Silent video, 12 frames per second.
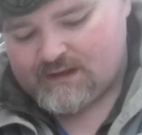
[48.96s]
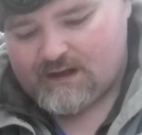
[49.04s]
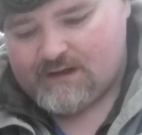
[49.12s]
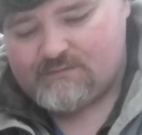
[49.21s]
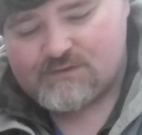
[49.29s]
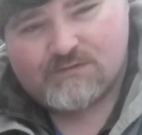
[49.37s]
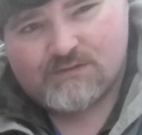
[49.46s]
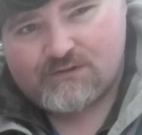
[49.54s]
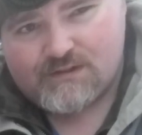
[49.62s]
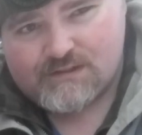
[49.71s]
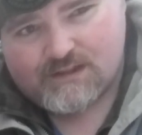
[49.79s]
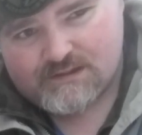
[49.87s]
Um, so when
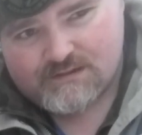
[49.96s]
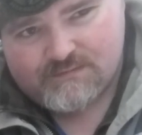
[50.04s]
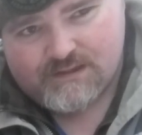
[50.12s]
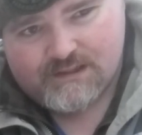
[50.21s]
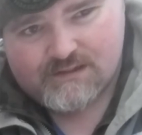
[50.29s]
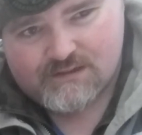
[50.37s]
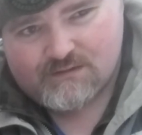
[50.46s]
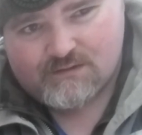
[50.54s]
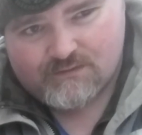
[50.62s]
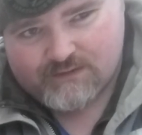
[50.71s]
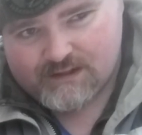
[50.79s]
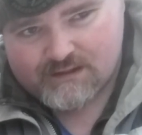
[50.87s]
Chris got to be
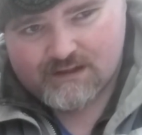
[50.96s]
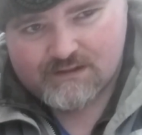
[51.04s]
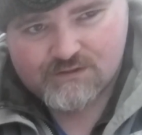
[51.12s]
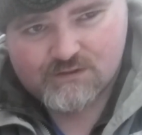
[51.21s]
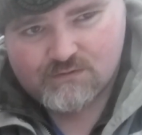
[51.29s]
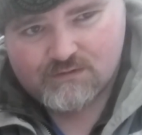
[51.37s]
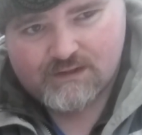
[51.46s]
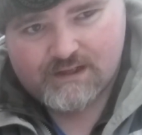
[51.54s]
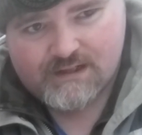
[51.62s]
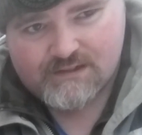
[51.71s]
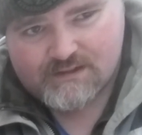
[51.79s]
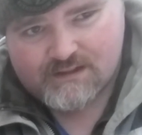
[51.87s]
sort of getting out of school
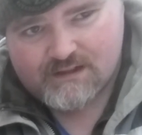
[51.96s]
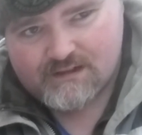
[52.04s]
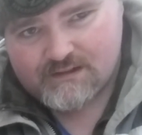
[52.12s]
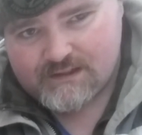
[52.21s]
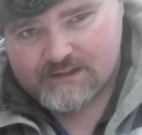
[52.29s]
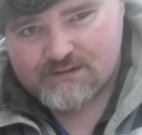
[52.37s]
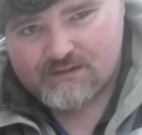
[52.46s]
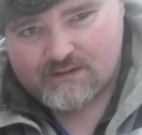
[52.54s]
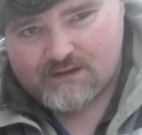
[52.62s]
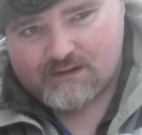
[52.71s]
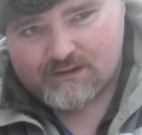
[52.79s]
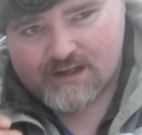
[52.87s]
age there, he
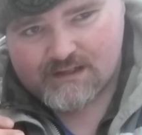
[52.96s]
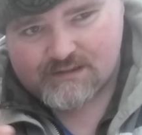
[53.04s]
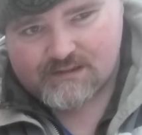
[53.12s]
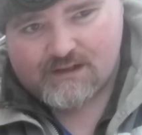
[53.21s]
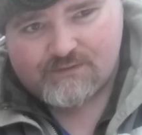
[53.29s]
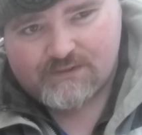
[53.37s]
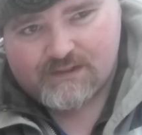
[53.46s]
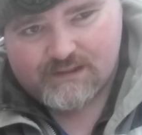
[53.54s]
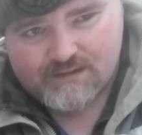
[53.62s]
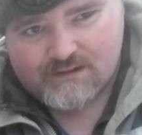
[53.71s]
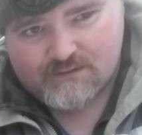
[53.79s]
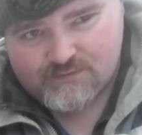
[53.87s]
took all that stuff that
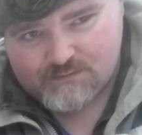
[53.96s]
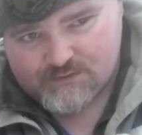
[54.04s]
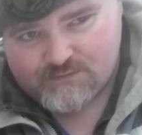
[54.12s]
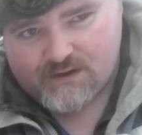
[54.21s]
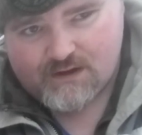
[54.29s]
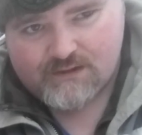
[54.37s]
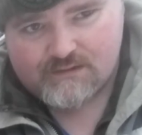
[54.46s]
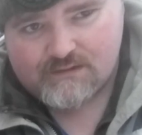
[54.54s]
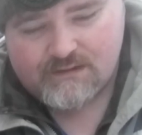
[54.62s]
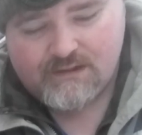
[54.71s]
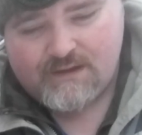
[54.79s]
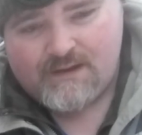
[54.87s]
he learned from his
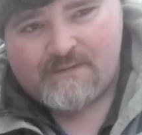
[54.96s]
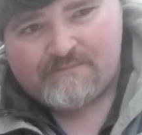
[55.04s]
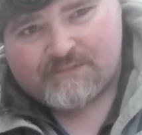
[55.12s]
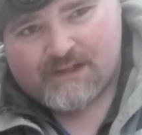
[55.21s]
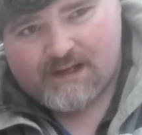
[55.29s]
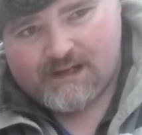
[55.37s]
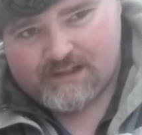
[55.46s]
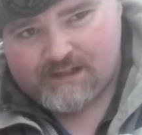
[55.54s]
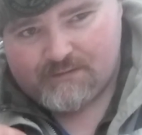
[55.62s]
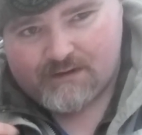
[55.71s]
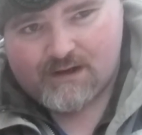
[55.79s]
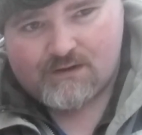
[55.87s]
father and
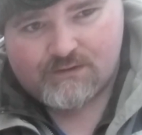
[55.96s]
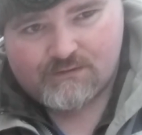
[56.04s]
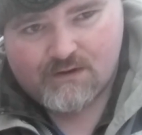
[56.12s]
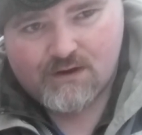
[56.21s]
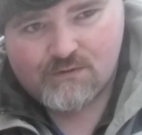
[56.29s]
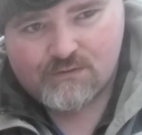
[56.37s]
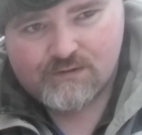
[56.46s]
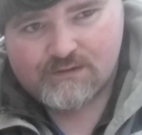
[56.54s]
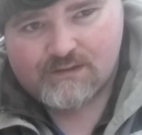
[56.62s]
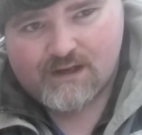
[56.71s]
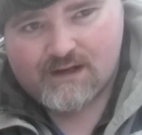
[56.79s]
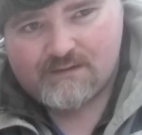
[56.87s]
he went out on the road.
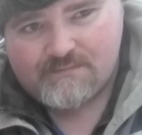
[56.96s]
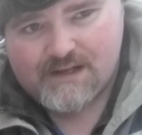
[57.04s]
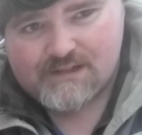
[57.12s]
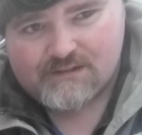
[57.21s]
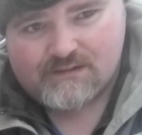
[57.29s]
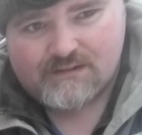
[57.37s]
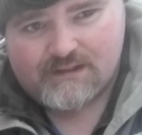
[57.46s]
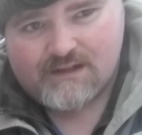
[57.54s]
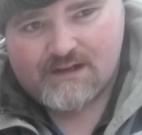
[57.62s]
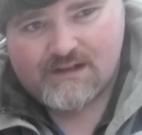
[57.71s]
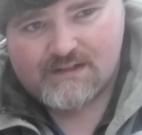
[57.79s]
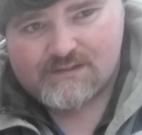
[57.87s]
Um, basically,
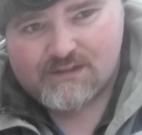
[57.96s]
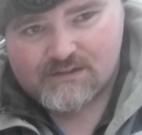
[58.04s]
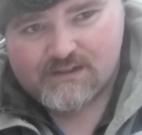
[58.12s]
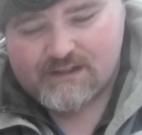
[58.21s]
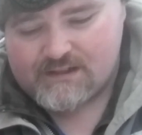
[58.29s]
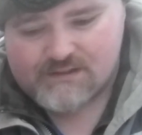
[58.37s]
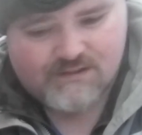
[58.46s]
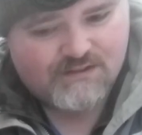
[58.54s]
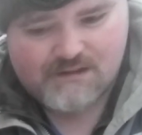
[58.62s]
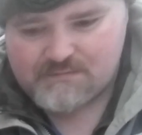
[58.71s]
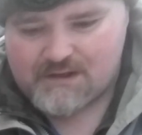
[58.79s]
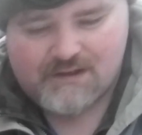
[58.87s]
guys, there's it's a
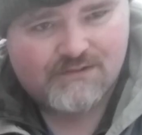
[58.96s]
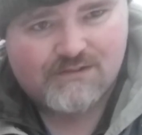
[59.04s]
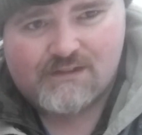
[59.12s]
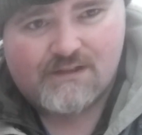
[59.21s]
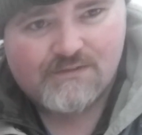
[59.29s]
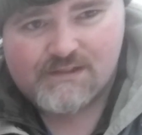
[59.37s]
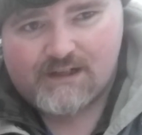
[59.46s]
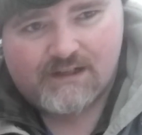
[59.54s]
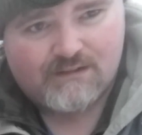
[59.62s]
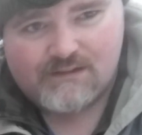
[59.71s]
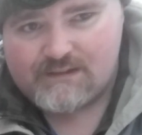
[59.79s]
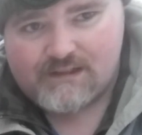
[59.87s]
subculture that was in
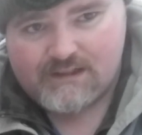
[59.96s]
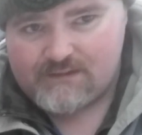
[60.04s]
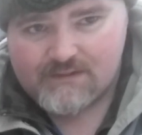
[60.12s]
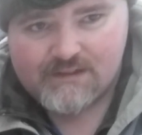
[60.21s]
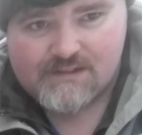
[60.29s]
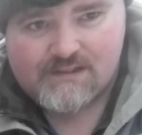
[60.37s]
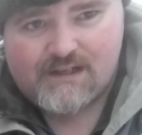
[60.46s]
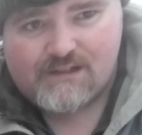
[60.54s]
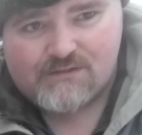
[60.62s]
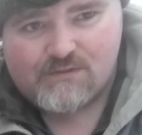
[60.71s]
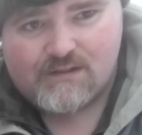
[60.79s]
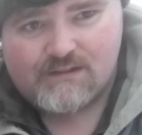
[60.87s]
England and even in the
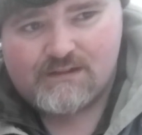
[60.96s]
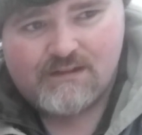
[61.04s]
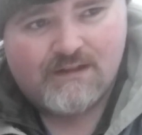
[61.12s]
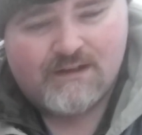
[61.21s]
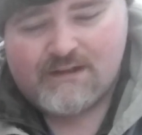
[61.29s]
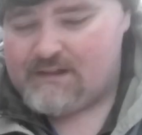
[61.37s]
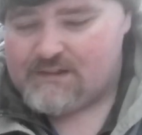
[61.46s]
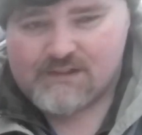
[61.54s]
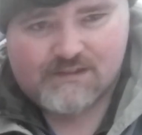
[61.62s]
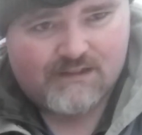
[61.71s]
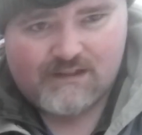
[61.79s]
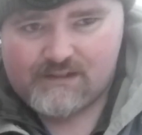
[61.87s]
States, really.
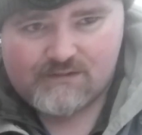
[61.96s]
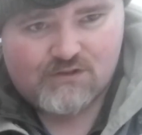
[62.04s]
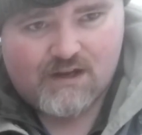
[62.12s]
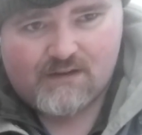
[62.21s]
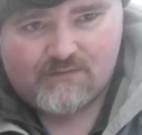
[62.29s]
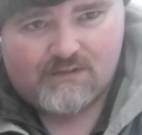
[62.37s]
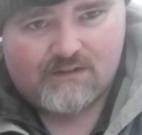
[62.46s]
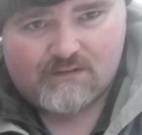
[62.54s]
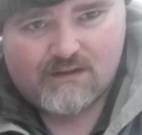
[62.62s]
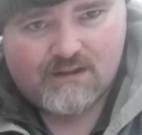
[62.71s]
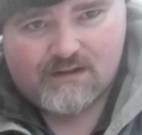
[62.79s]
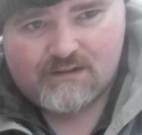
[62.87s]
Just he traveling
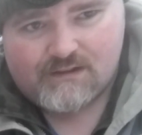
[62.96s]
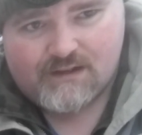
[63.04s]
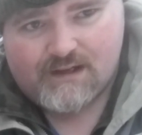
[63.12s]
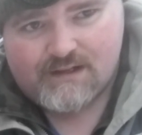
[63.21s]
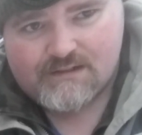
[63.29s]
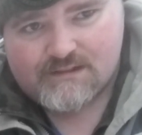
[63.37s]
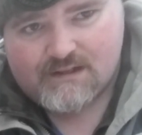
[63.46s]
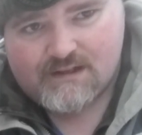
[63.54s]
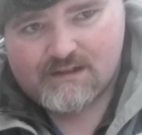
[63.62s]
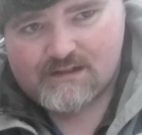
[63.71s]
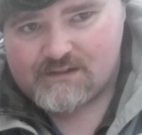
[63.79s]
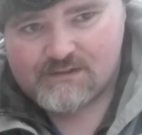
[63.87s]
along and,
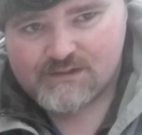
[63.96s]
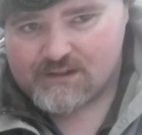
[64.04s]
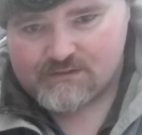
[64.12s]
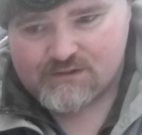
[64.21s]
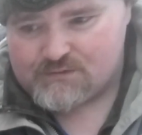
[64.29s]
uh, you know,